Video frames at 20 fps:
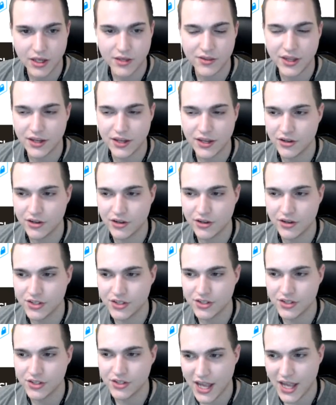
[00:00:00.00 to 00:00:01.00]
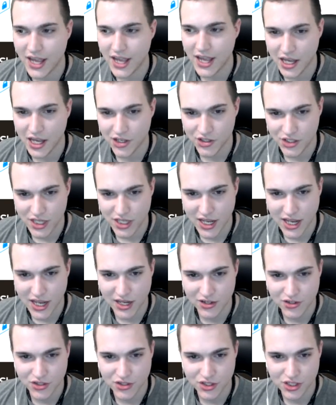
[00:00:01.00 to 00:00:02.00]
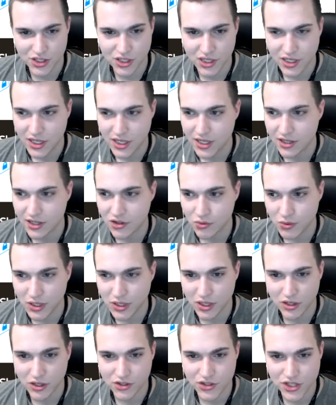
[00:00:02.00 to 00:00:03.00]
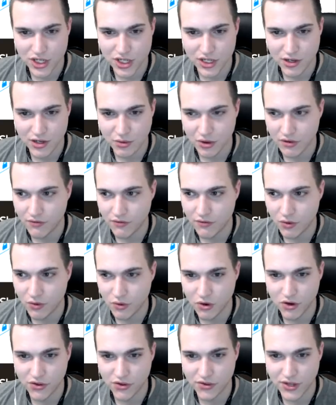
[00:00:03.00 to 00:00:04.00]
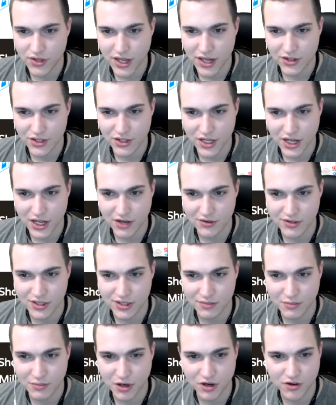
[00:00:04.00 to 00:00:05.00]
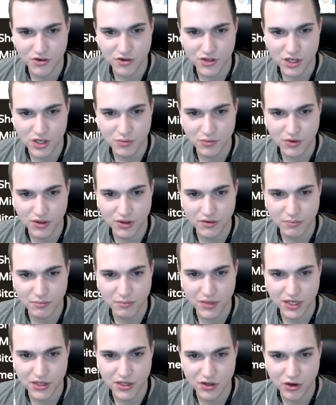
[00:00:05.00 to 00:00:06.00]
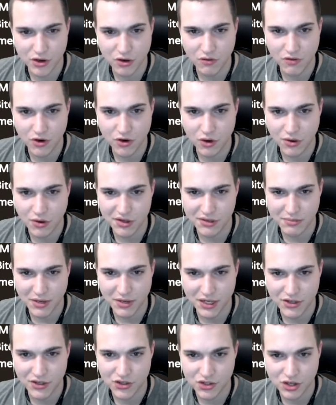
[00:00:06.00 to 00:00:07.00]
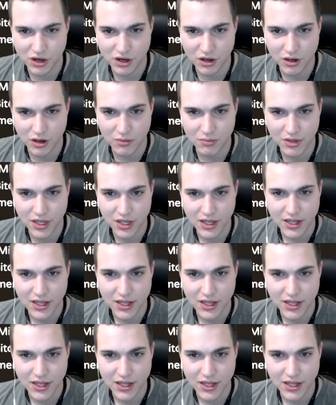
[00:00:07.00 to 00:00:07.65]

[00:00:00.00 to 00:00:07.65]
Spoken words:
Then there's Dash. In a tweet on January 4th, Dash announced its partnership with BitNovo, a Spanish startup